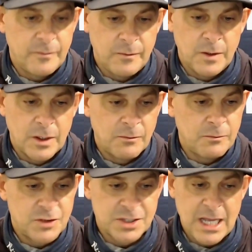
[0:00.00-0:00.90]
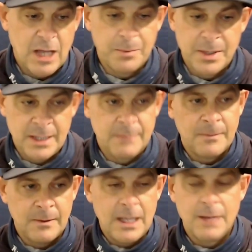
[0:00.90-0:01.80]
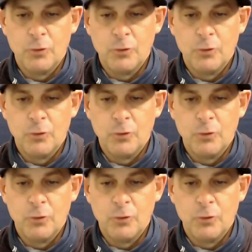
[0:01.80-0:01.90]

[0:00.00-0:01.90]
you know, just helping him